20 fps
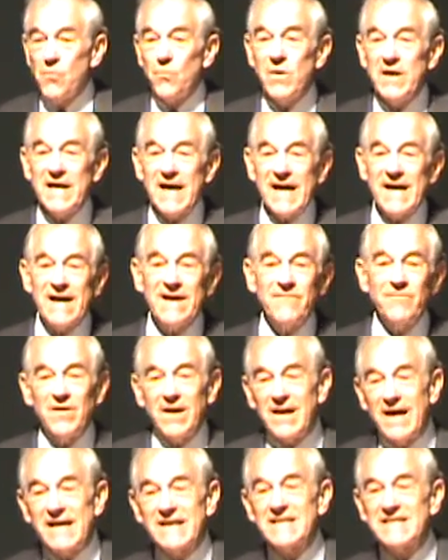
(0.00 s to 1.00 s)
We have
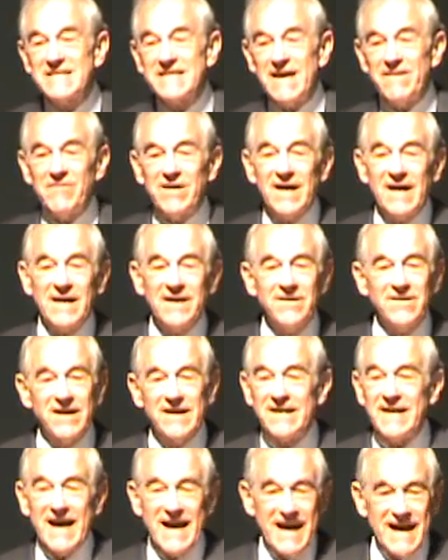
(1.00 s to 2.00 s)
like
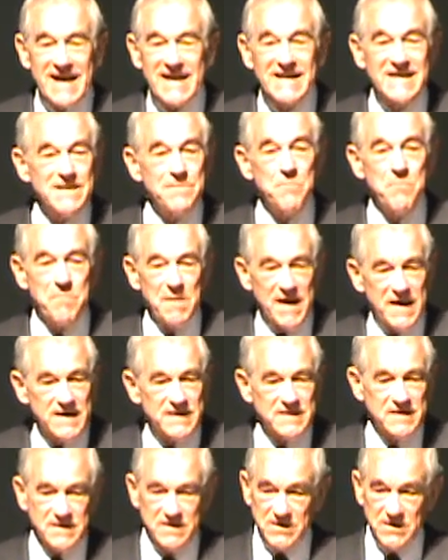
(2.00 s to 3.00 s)
780
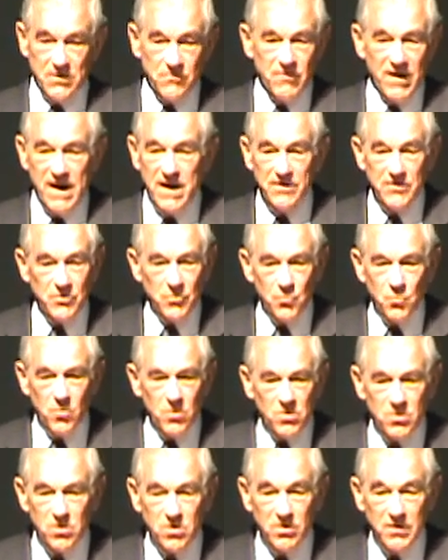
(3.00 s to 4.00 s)
bases around the
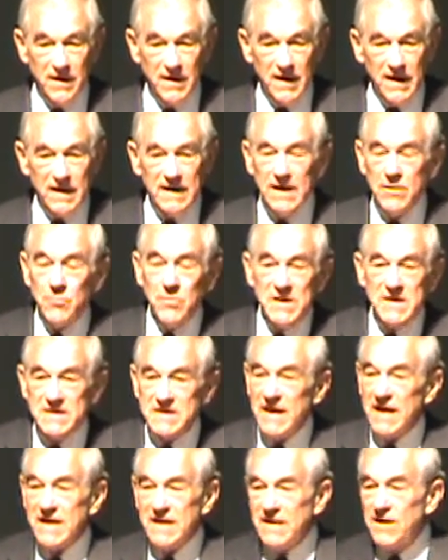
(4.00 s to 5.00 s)
world. And then we
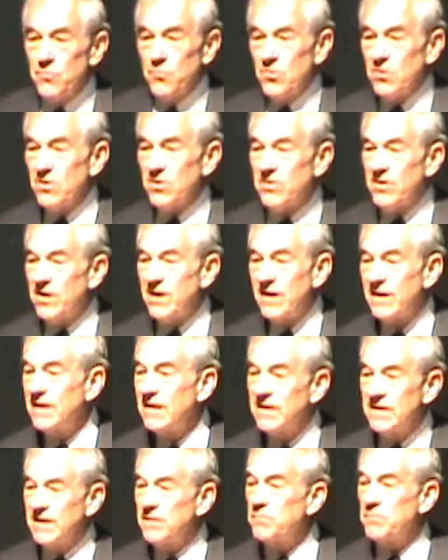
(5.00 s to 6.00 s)
say that we're not
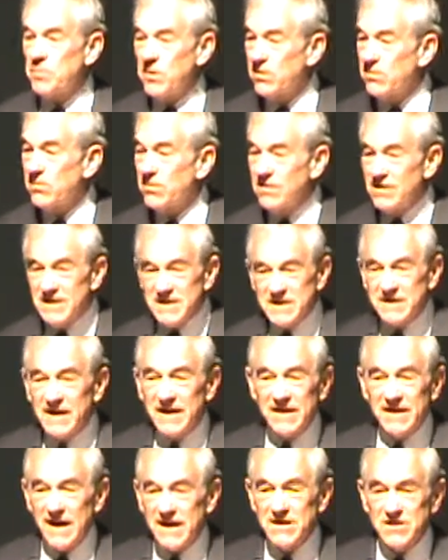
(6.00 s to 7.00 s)
an
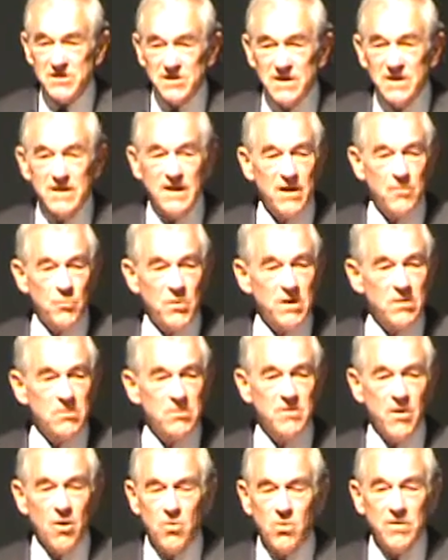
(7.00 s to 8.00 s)
imperialistic nation, that we
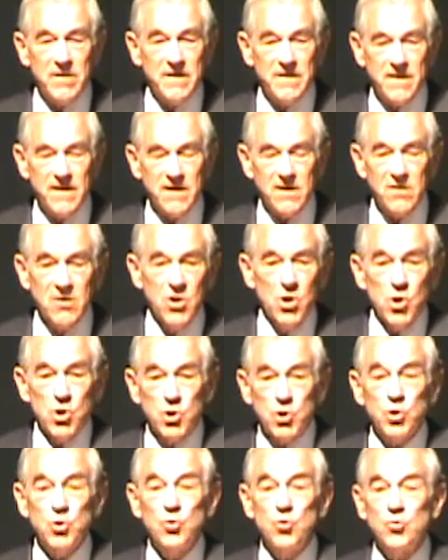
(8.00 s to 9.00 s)
are only there
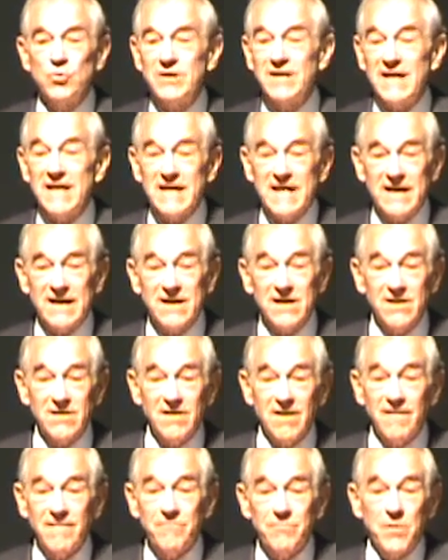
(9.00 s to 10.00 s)
to take care
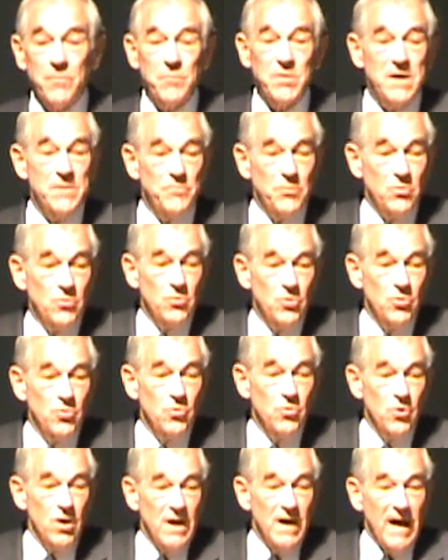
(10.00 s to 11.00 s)
of the people
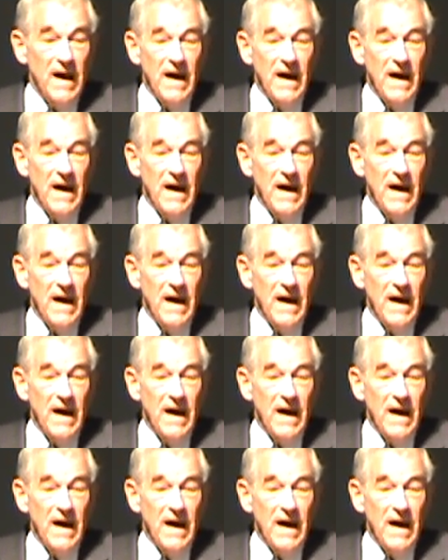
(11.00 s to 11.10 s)
who